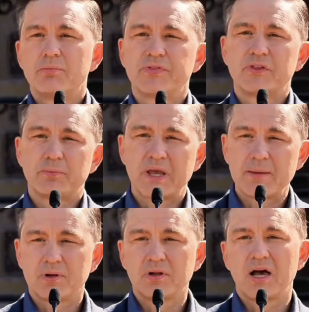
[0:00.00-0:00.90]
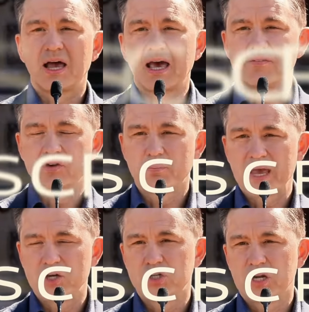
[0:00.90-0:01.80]
Put the people ahead of your
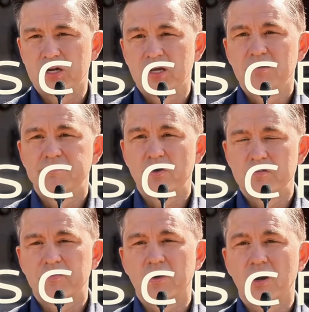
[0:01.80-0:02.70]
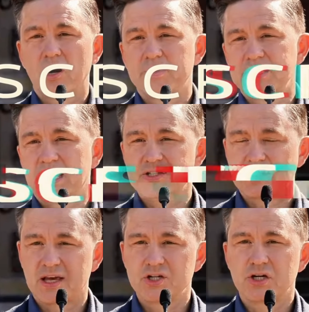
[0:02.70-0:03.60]
pension. Vote for a carbon tax
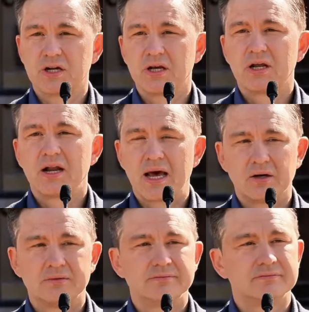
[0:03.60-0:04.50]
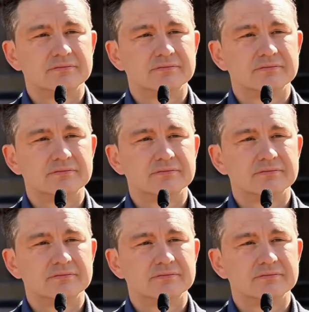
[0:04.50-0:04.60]
election now.